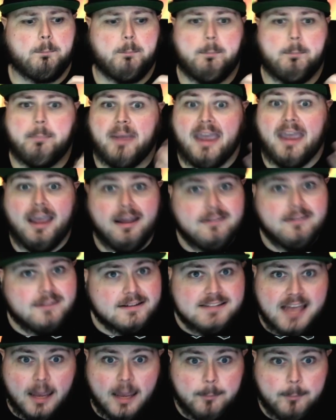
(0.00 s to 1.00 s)
bad
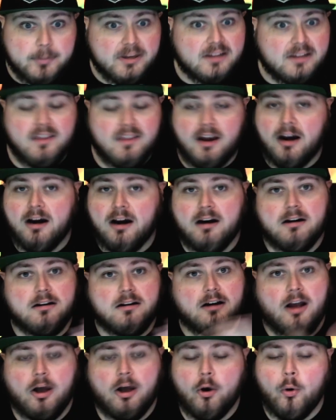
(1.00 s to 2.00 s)
that's happened in
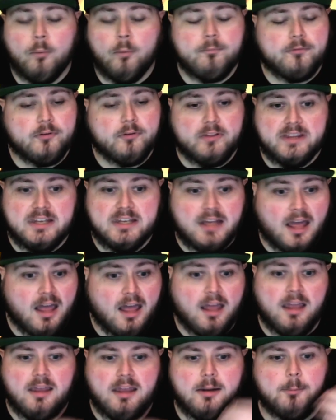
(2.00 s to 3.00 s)
there? Hopefully
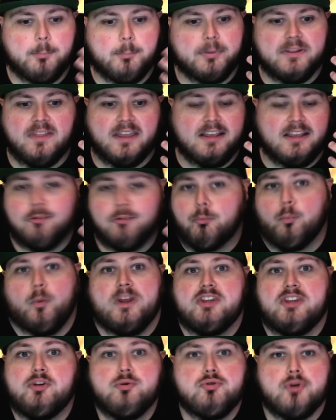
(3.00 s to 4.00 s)
not. But like
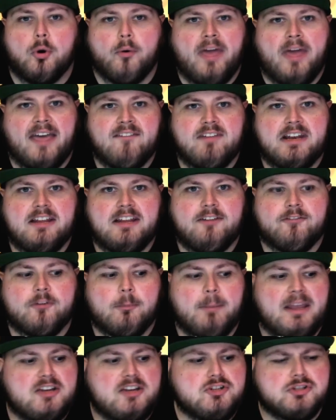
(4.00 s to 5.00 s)
when you don't have any
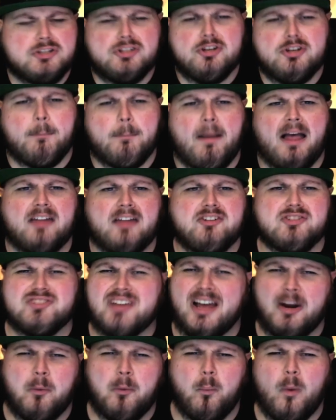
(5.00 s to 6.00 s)
information, your mind just
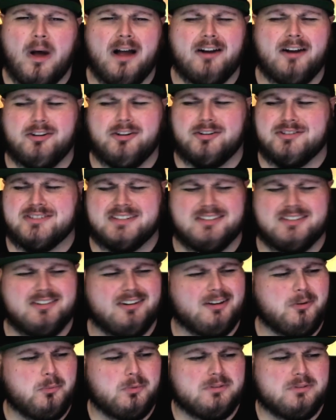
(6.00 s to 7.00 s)
kind of wanders and you're
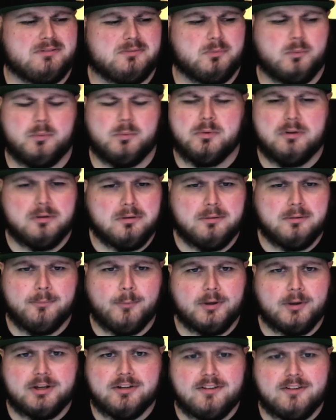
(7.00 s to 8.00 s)
like, what's,
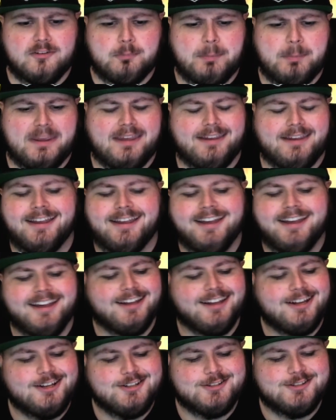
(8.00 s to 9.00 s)
what could this be?
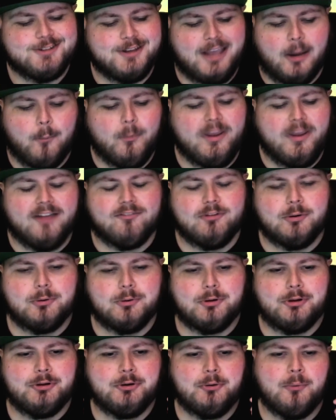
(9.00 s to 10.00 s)
So yeah, we have no
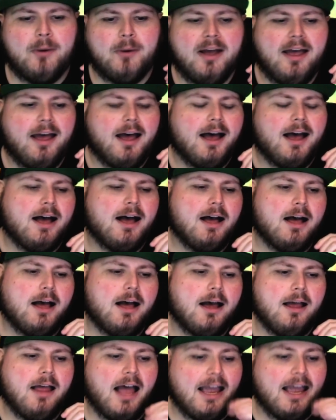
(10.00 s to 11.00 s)
clue.
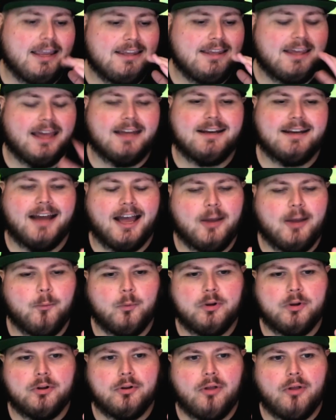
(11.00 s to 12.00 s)
Uh, again, I
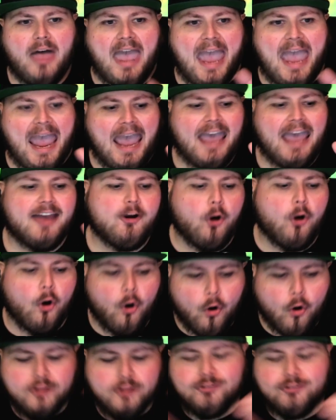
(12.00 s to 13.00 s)
will add
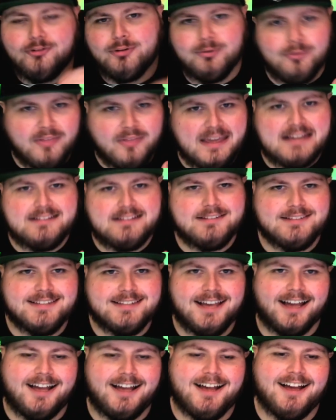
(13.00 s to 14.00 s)
on to this,
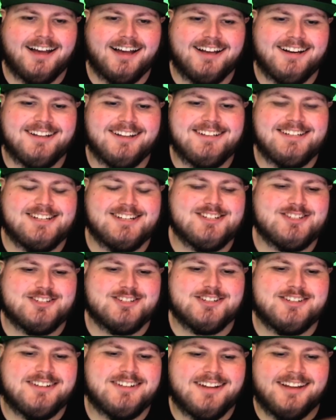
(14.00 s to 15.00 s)
uh, an
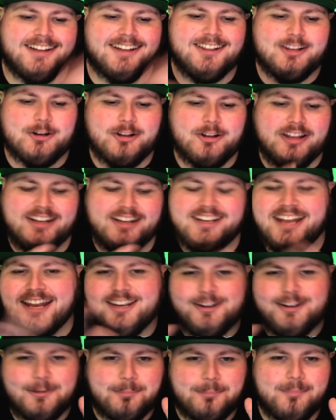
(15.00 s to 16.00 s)
addition, a little
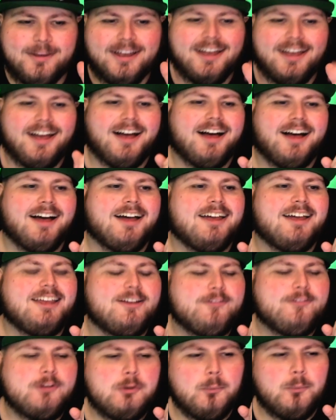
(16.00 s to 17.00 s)
addendum, uh,
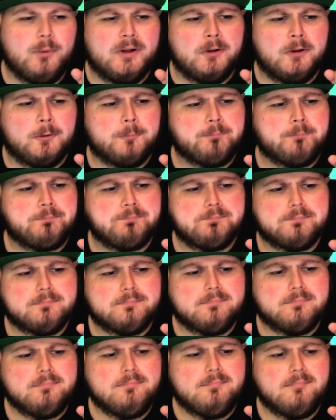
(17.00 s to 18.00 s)
if you will,
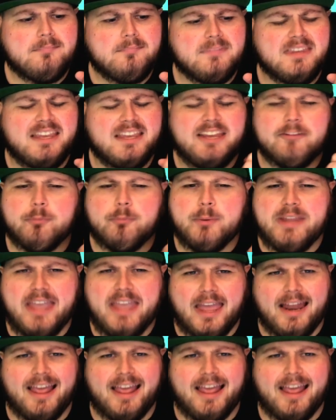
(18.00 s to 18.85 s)
if we get